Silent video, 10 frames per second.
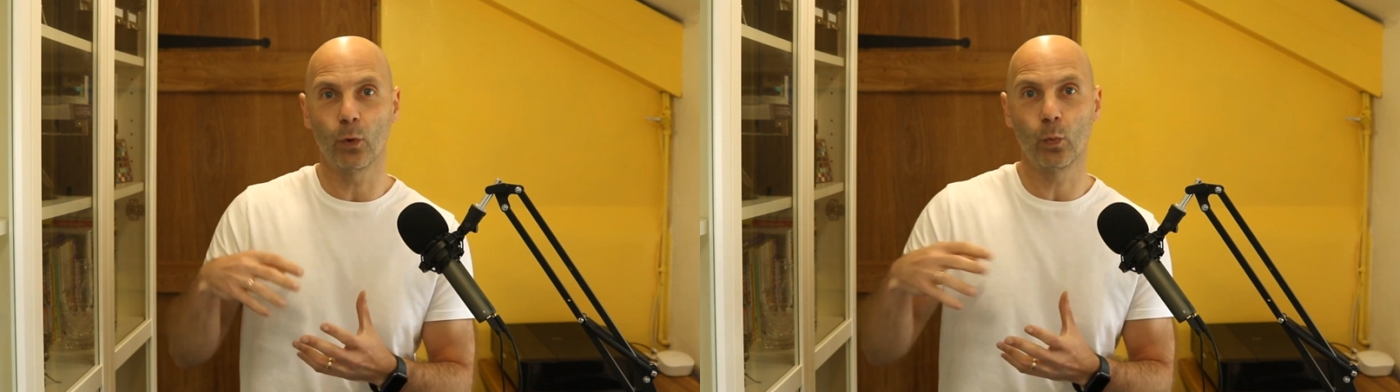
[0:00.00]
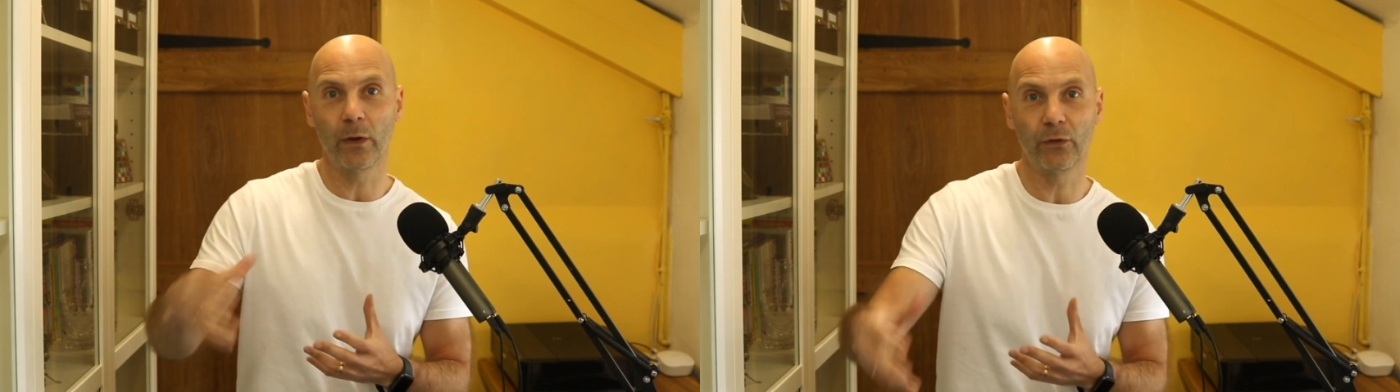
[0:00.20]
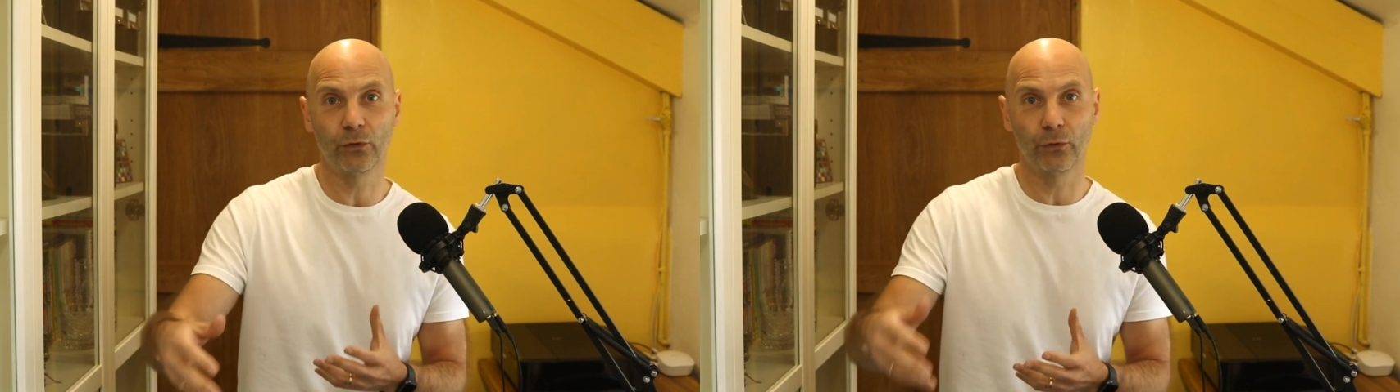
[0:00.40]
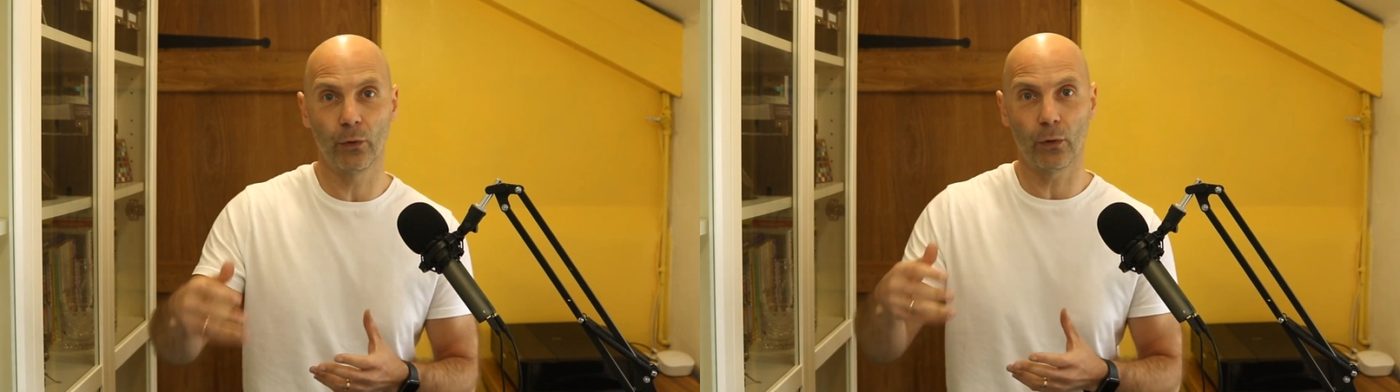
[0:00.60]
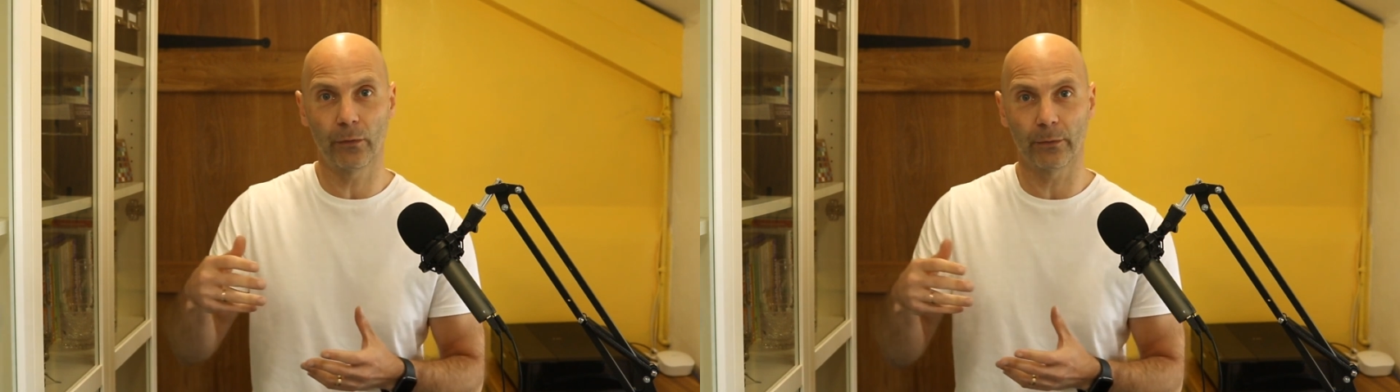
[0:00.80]
to
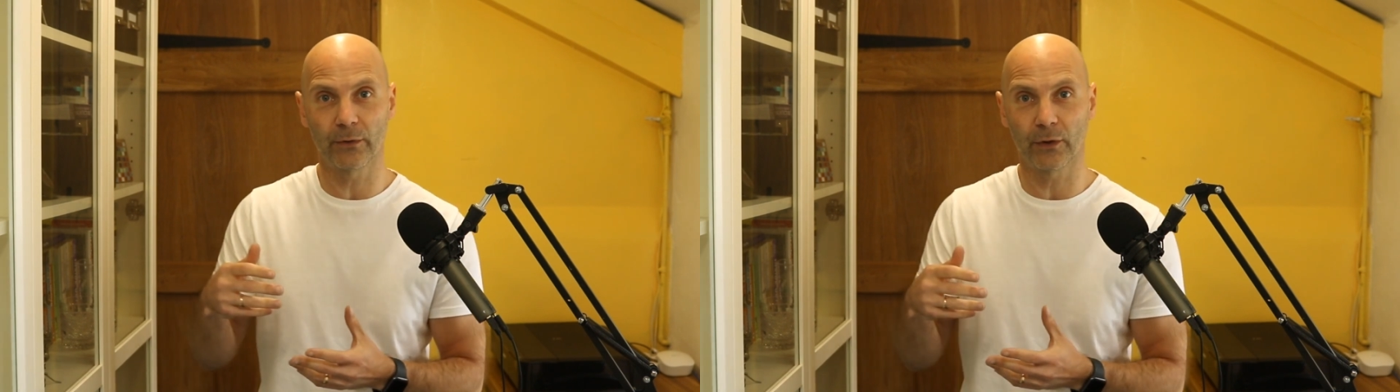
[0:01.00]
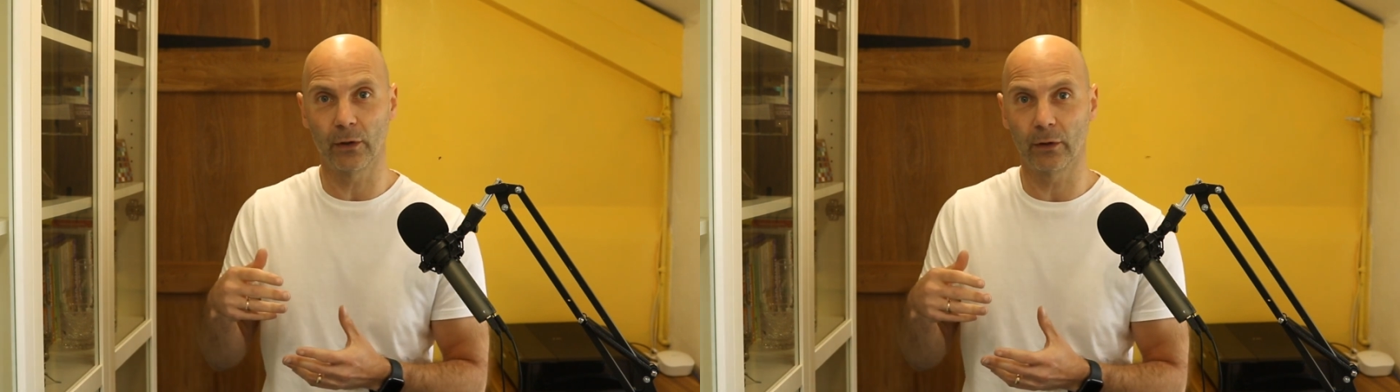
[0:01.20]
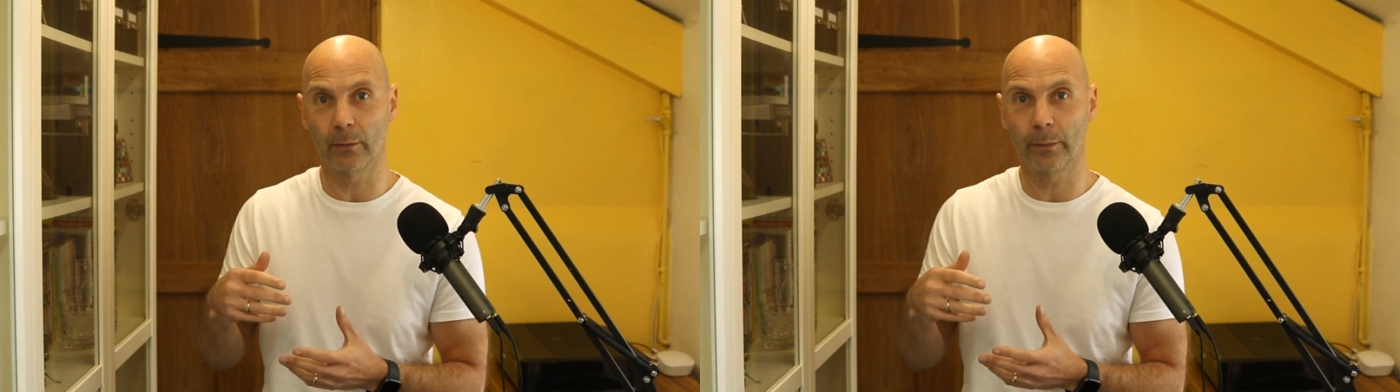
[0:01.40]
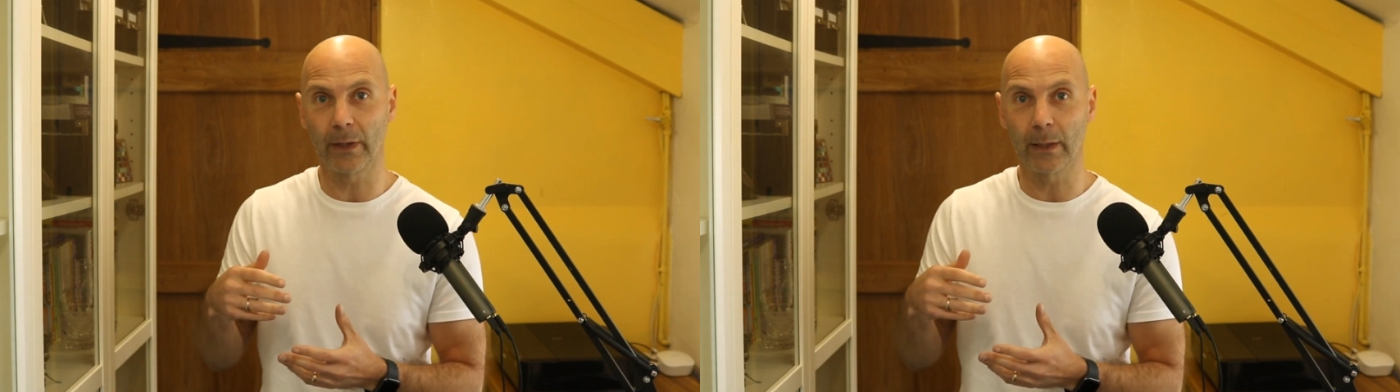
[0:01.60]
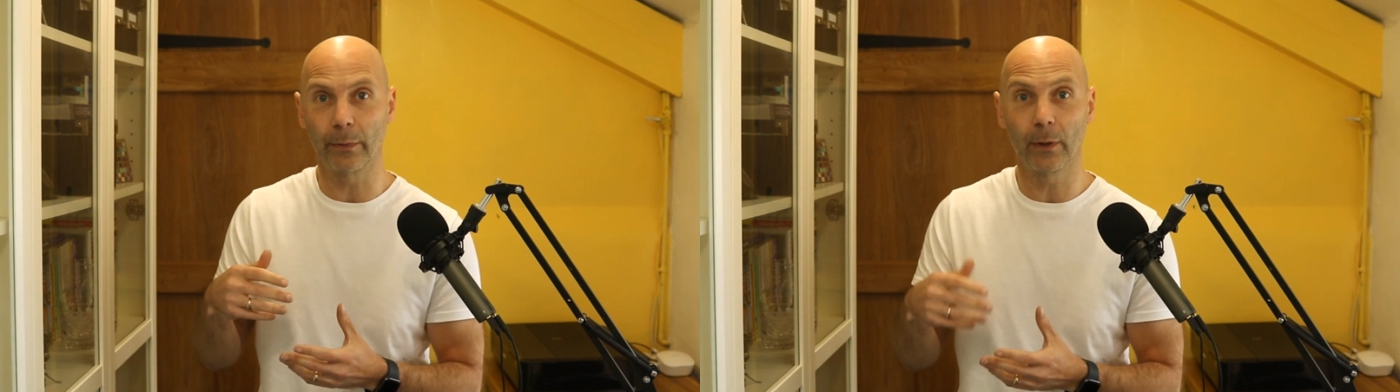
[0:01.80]
withdraw from certain
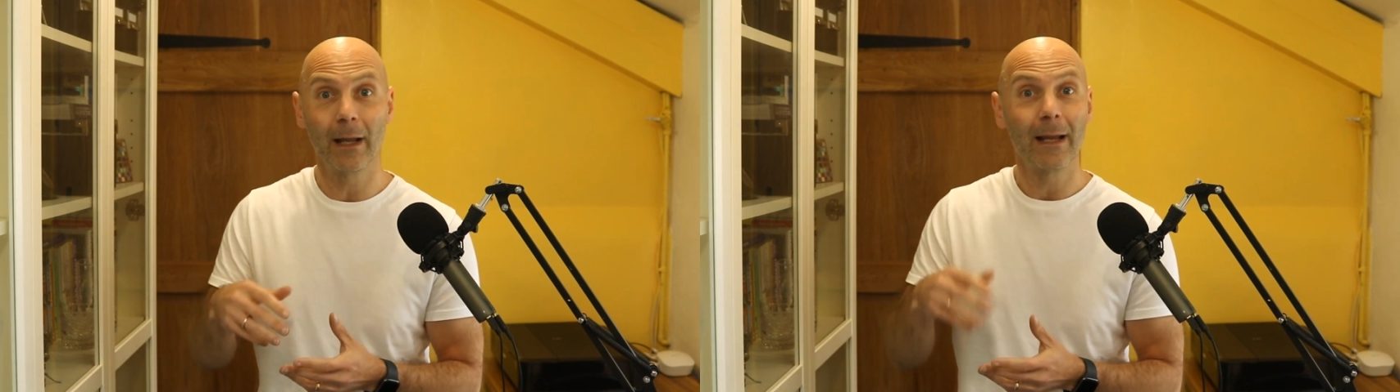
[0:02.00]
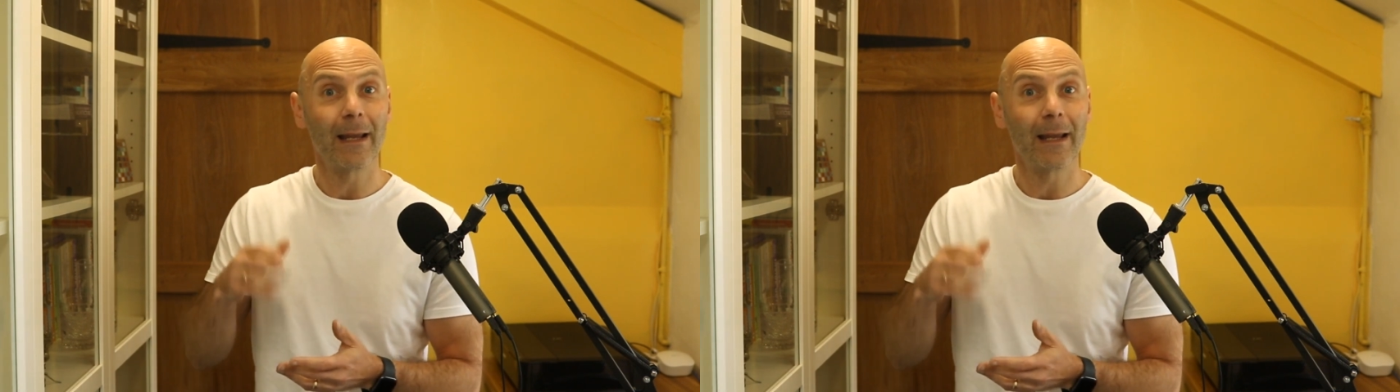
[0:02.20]
people,